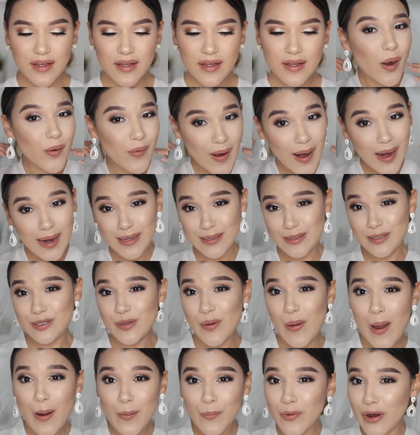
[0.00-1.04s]
Alright, so
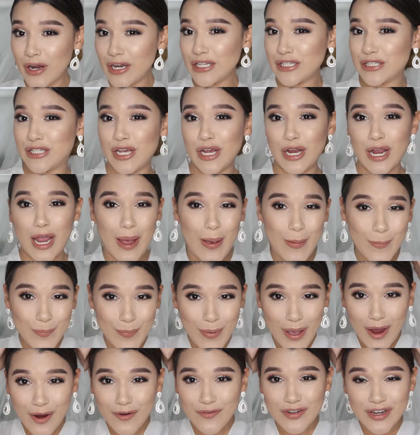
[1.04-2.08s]
I'm ready to get
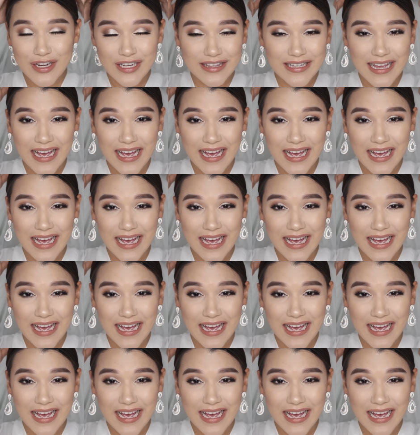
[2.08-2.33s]
married.